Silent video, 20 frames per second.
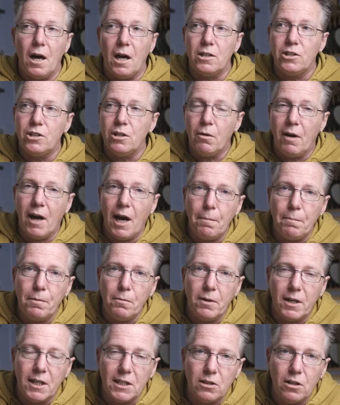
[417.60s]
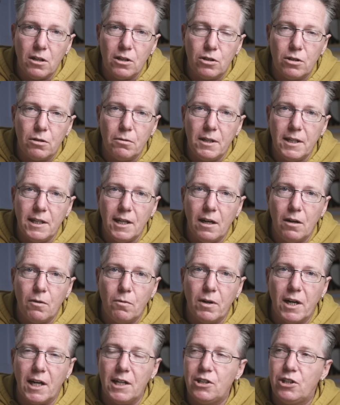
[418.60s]
And you know what happened when I started doing that?
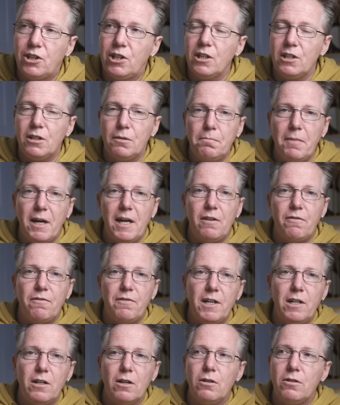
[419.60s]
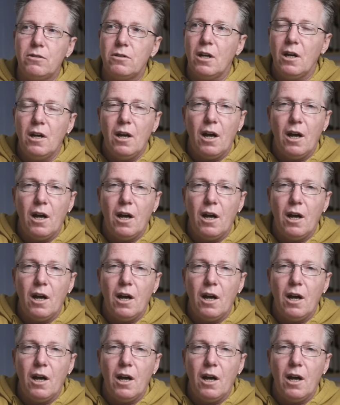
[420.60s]
When I just made videos